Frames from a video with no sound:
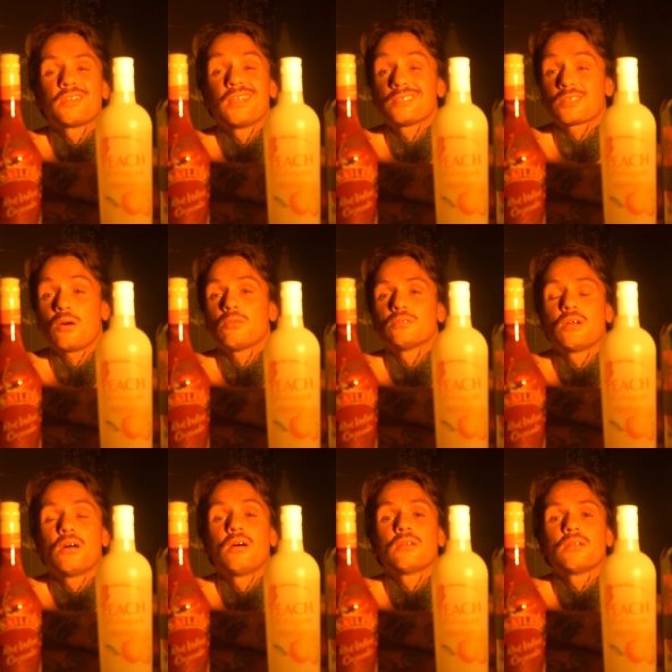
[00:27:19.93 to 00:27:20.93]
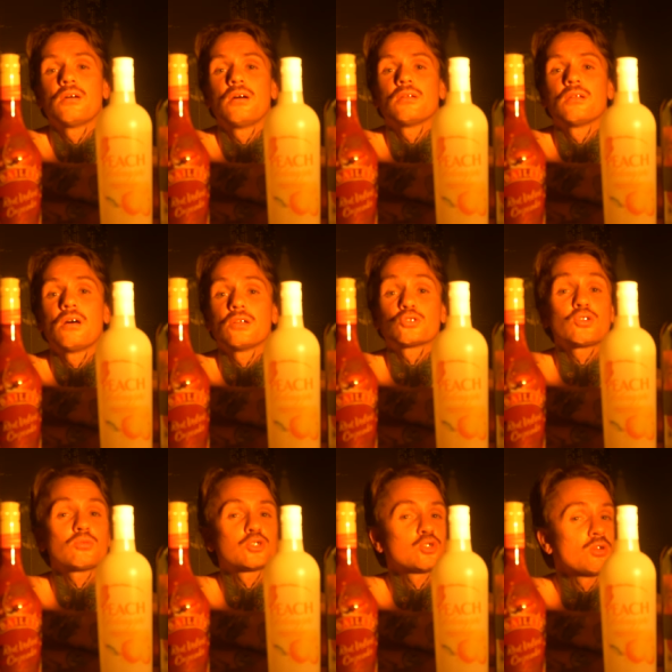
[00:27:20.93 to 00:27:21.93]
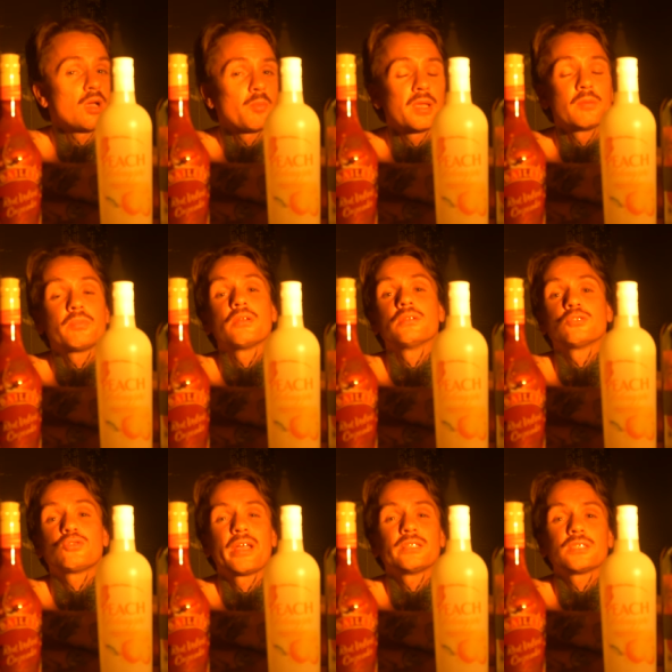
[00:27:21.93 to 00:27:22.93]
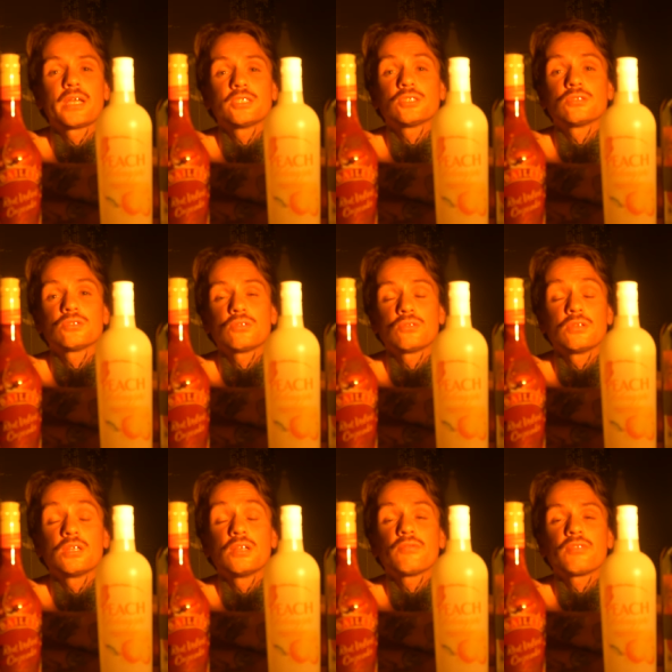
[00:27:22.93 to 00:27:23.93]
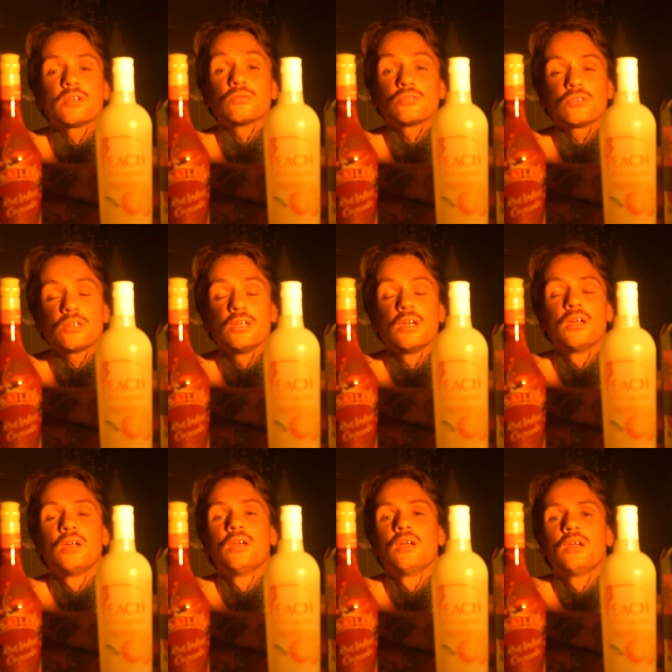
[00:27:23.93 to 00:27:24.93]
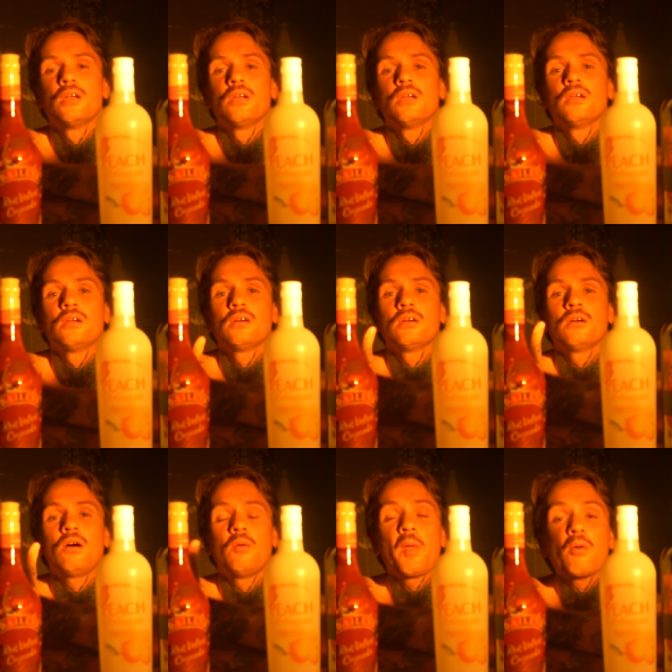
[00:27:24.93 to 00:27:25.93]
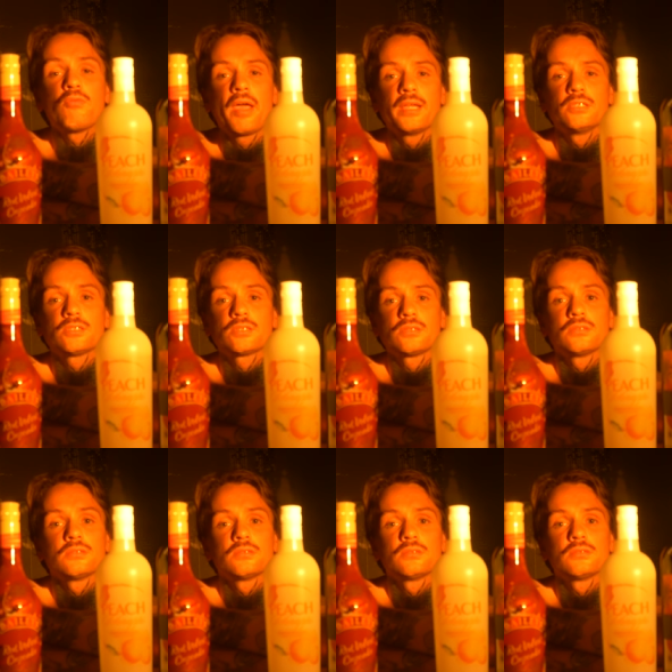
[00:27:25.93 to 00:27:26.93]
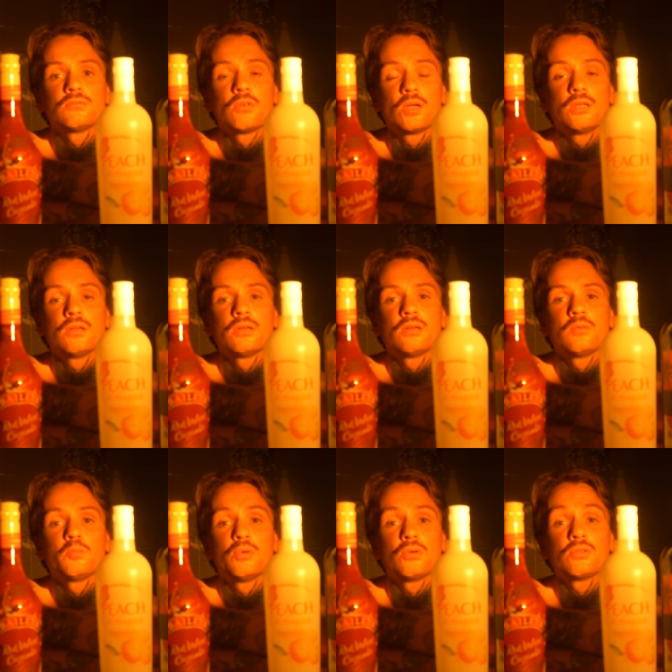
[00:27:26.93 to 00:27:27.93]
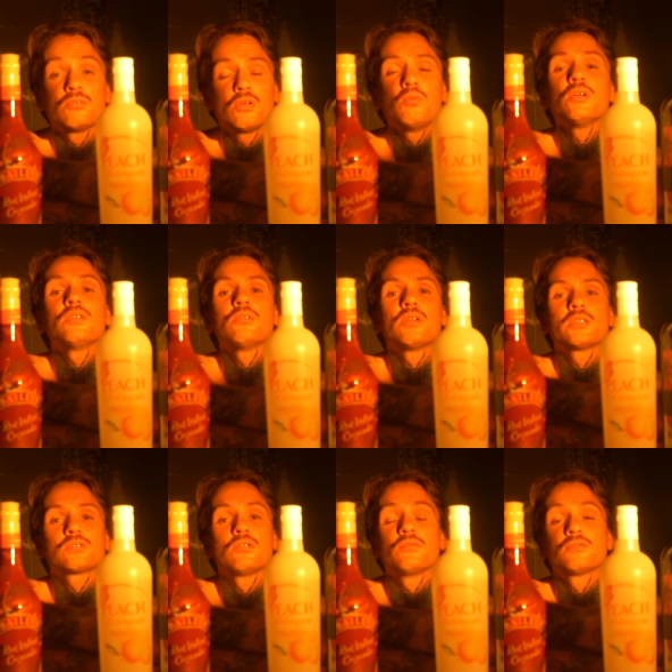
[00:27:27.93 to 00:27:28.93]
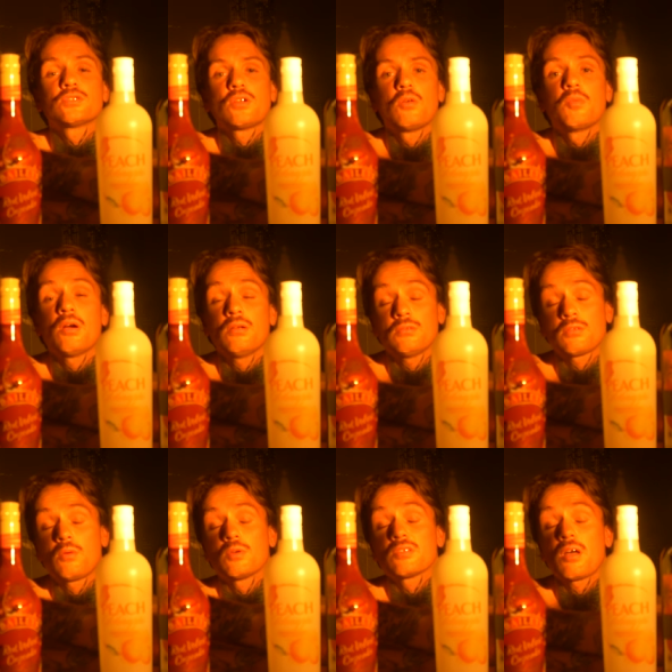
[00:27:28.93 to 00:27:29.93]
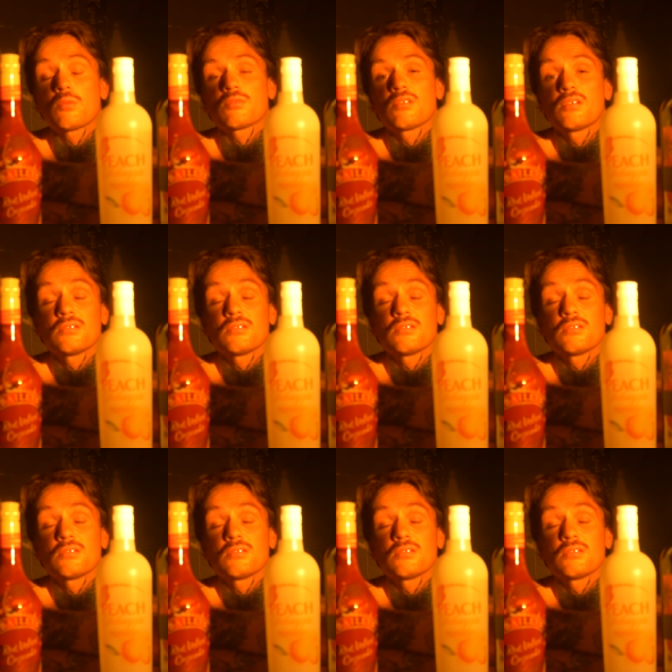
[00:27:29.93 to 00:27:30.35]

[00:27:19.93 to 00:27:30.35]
The list goes on and on and on. Throwing shit at people in train stations under the influence, right? I'm outrageous, right? But do we do that stuff sober? No, I don't.